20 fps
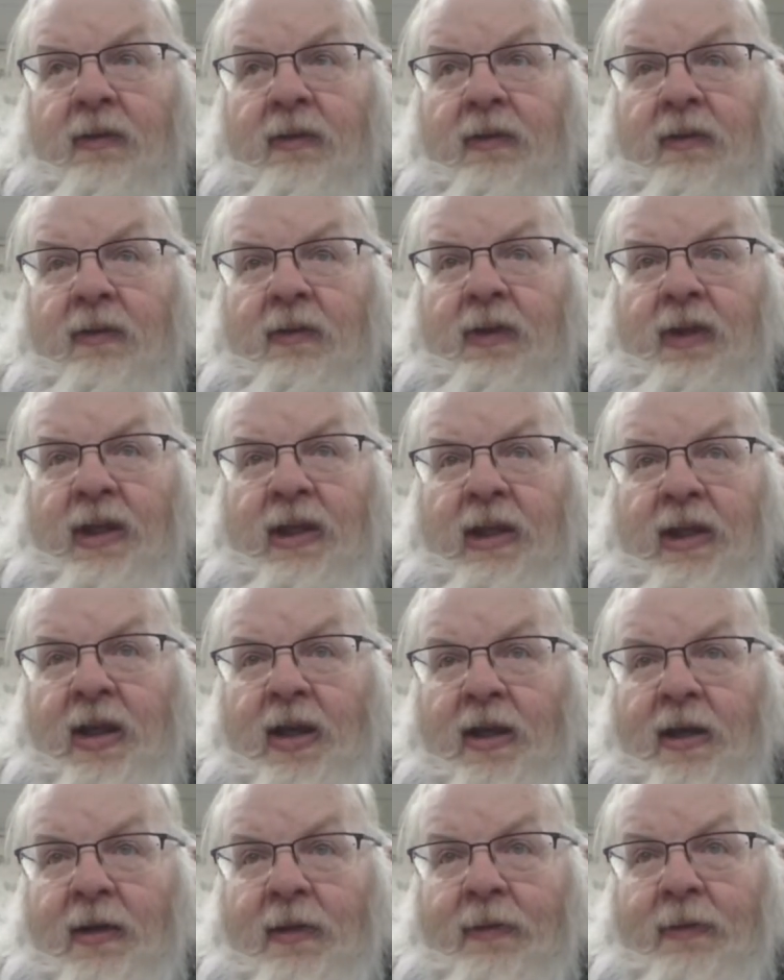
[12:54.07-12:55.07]

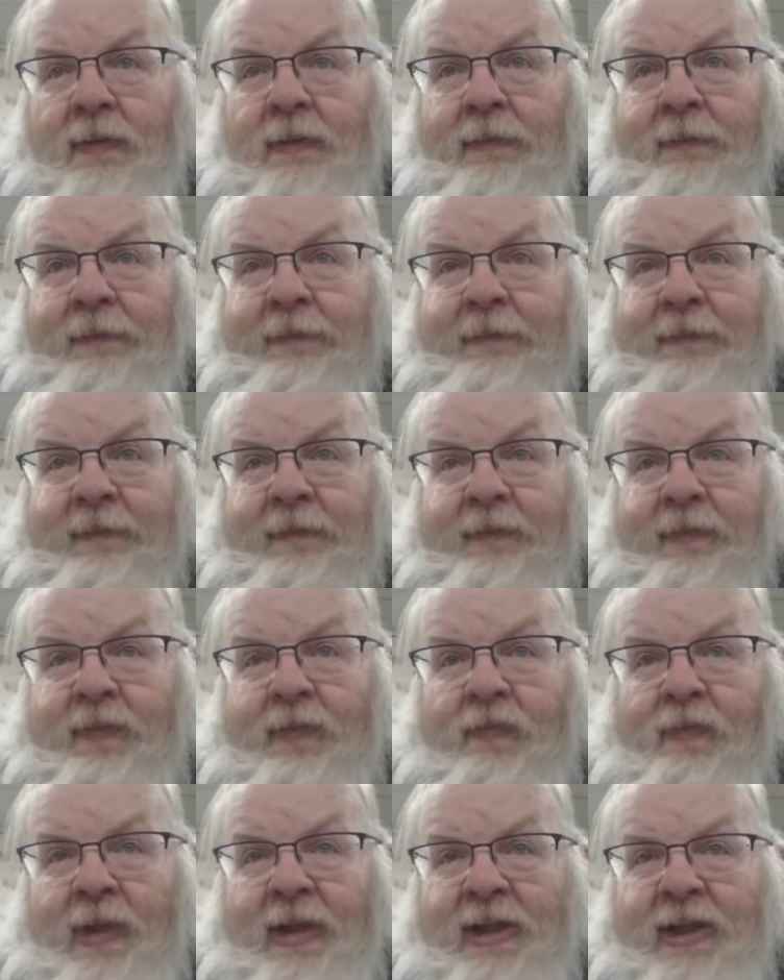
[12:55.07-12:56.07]
the
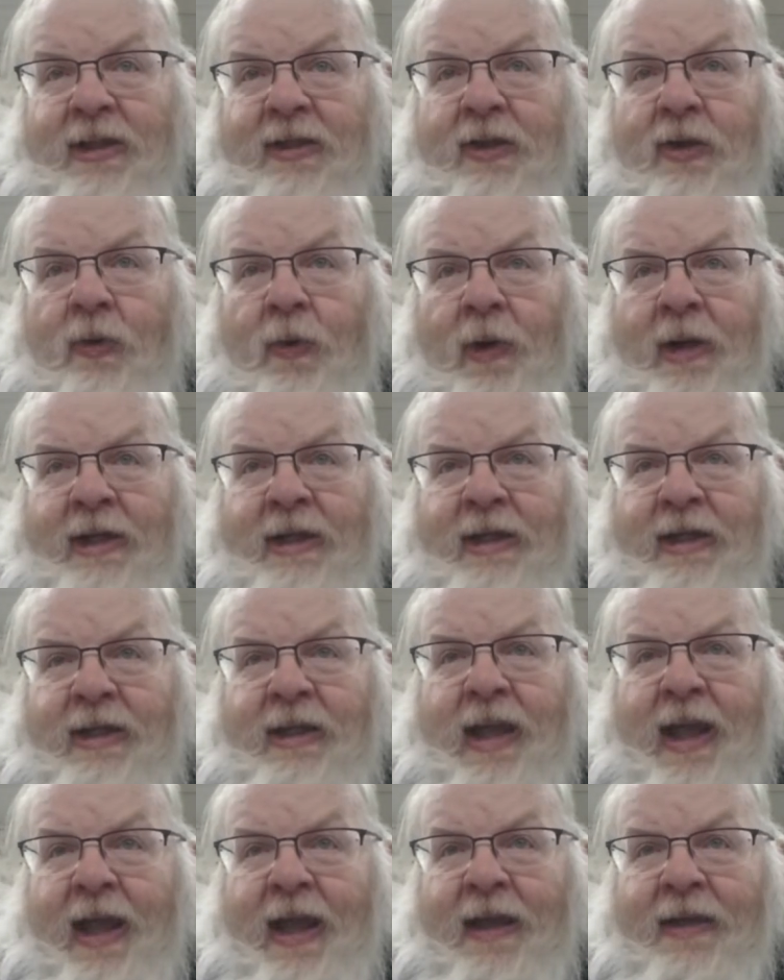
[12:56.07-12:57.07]
minted coin
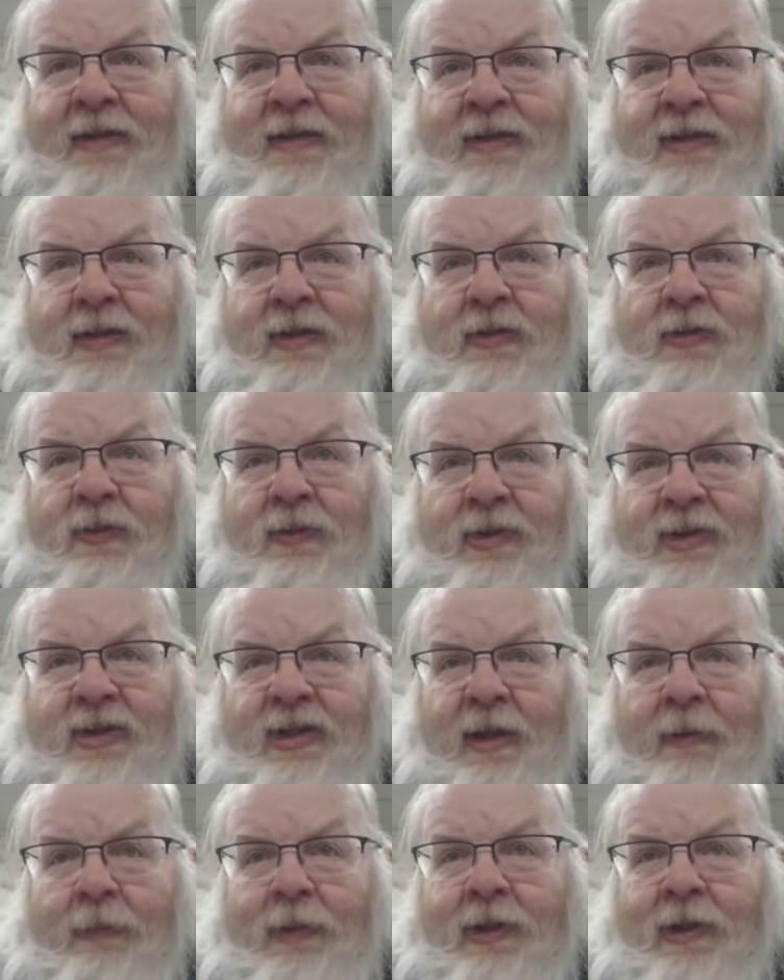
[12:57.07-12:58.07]
he has to
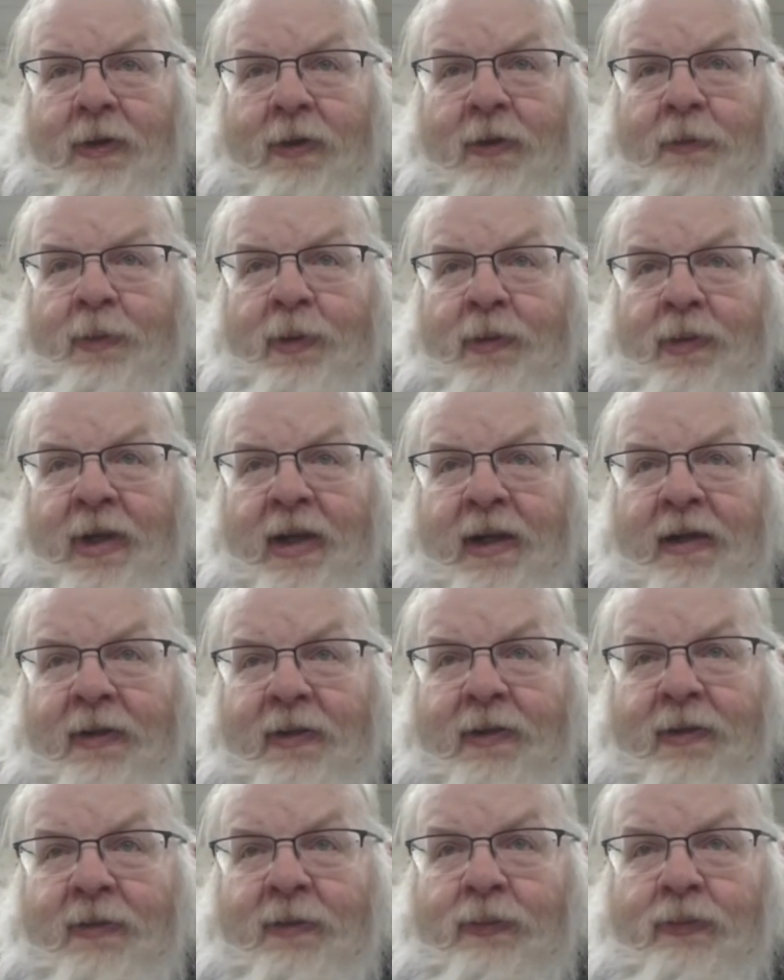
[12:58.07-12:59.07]
resemble a hobo
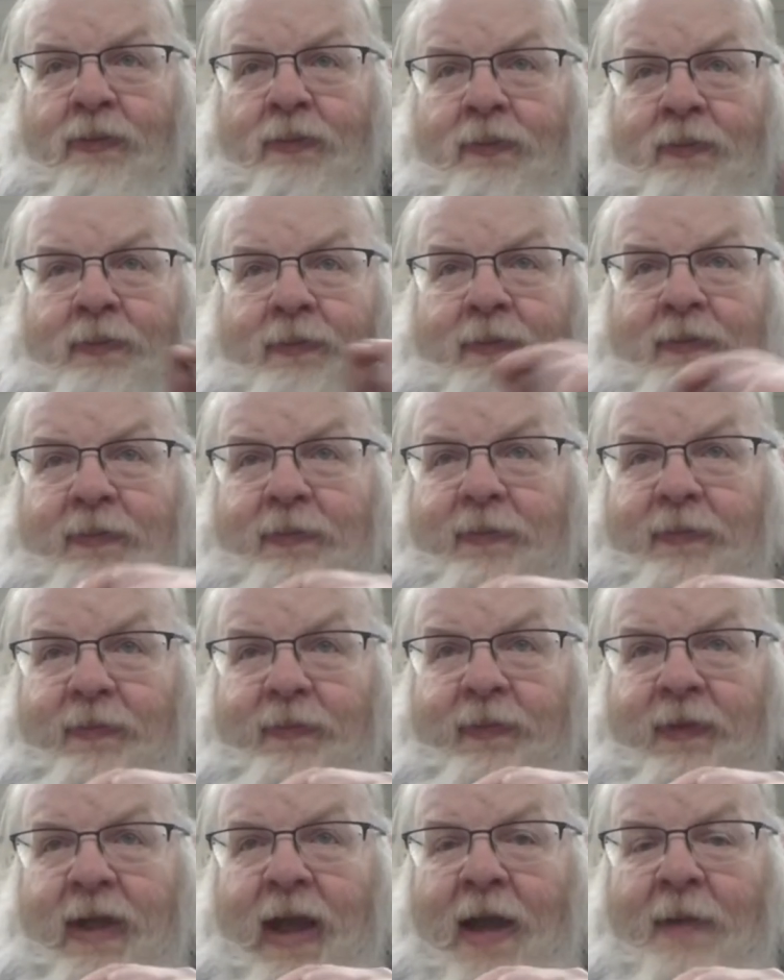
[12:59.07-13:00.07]
nickel
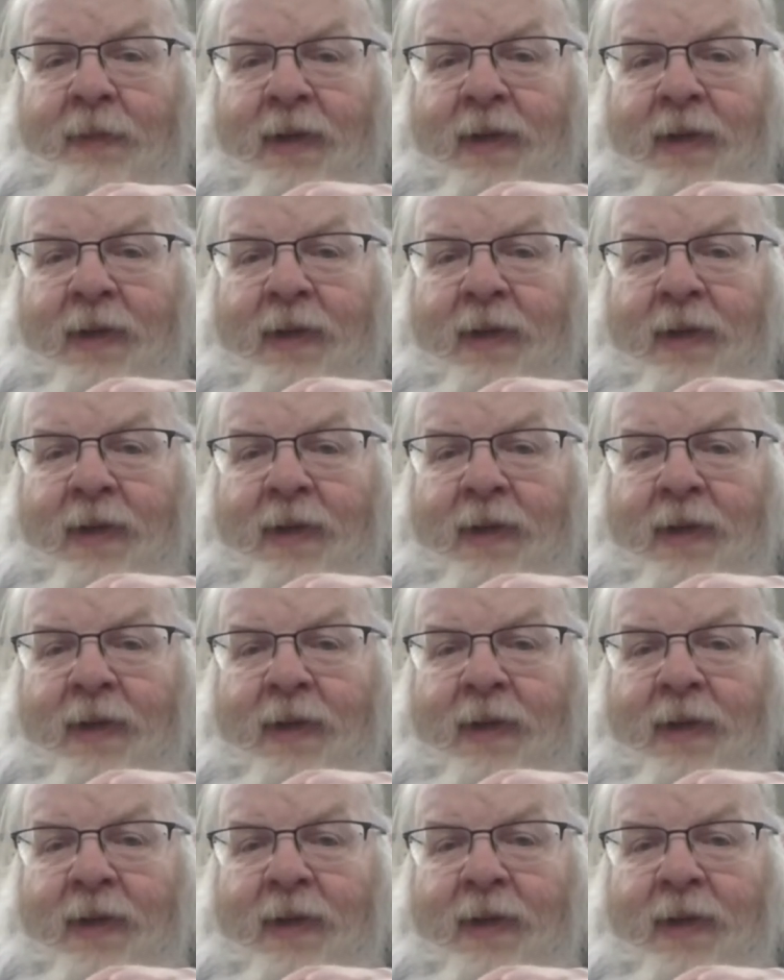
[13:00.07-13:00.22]
got